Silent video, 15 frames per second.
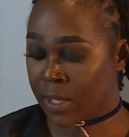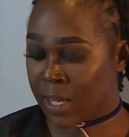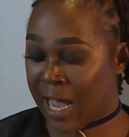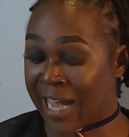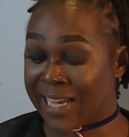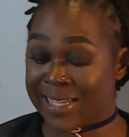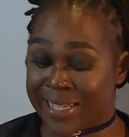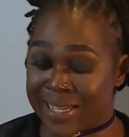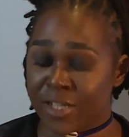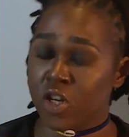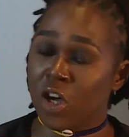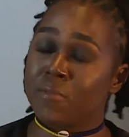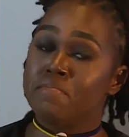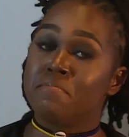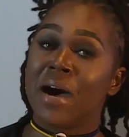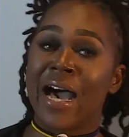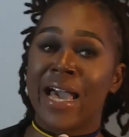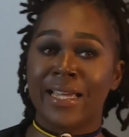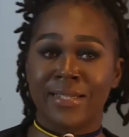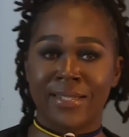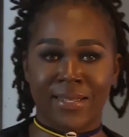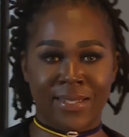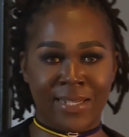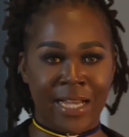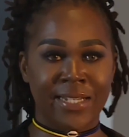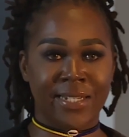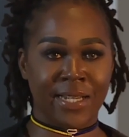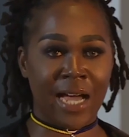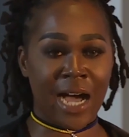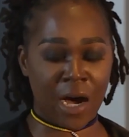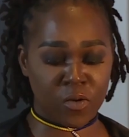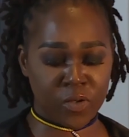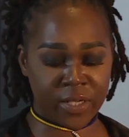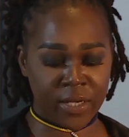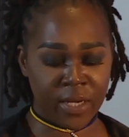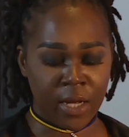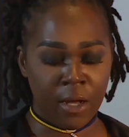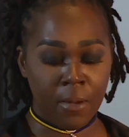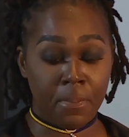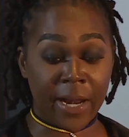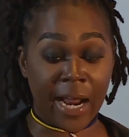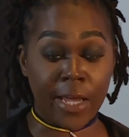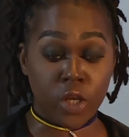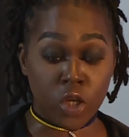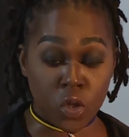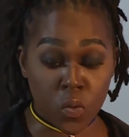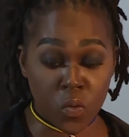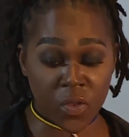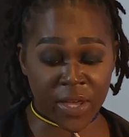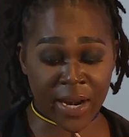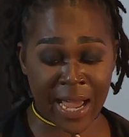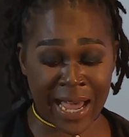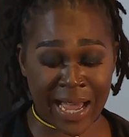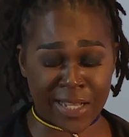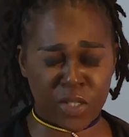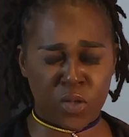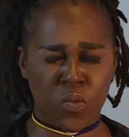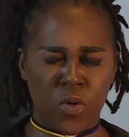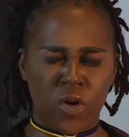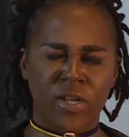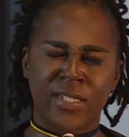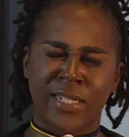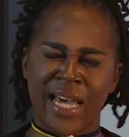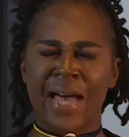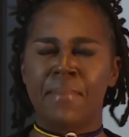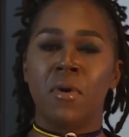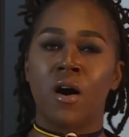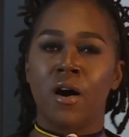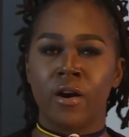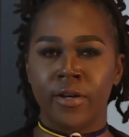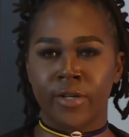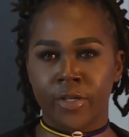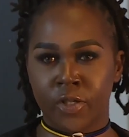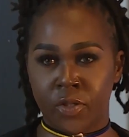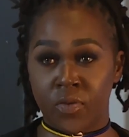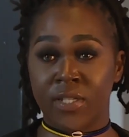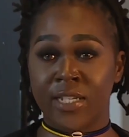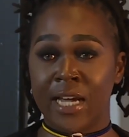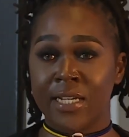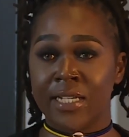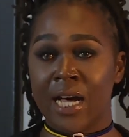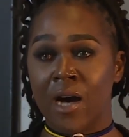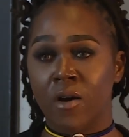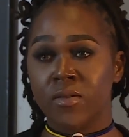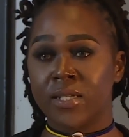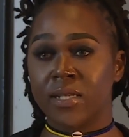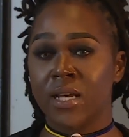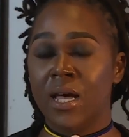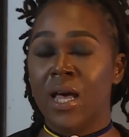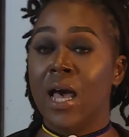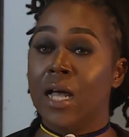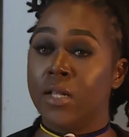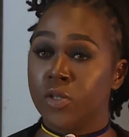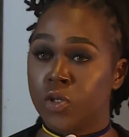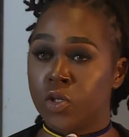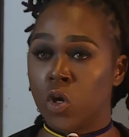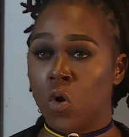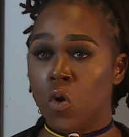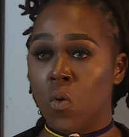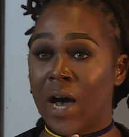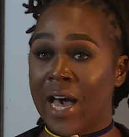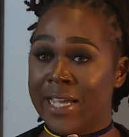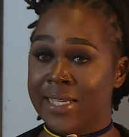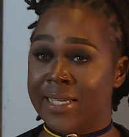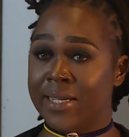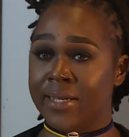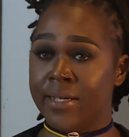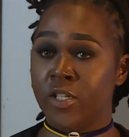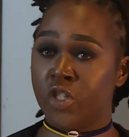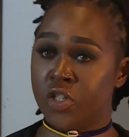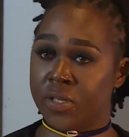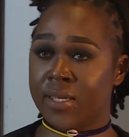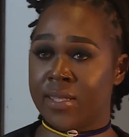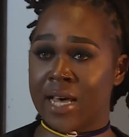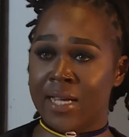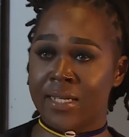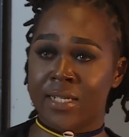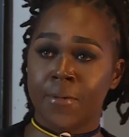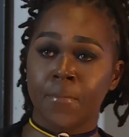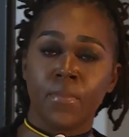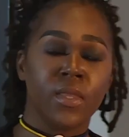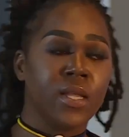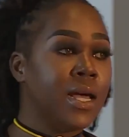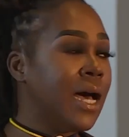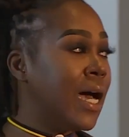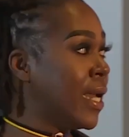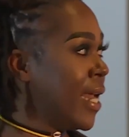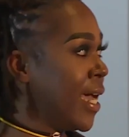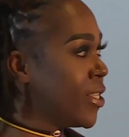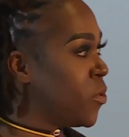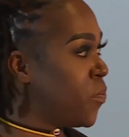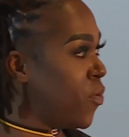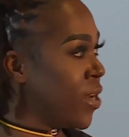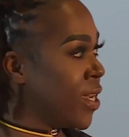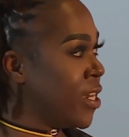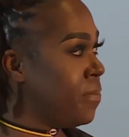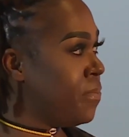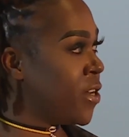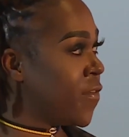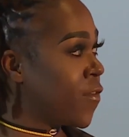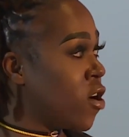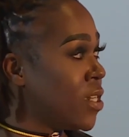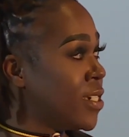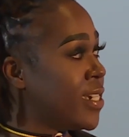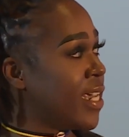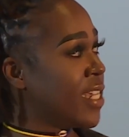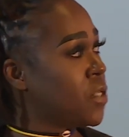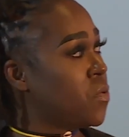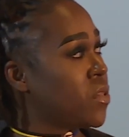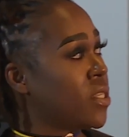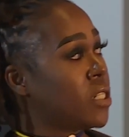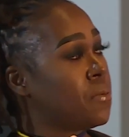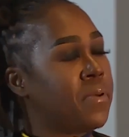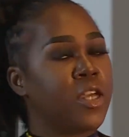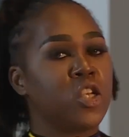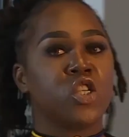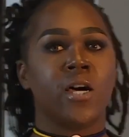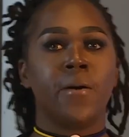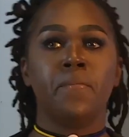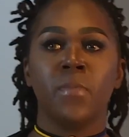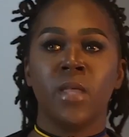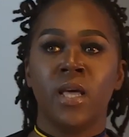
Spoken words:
I did not mind standing out, but I knew that I had to work damn hard to stand out, and so I did just that. I'd like to bring in a bit of context with this picture.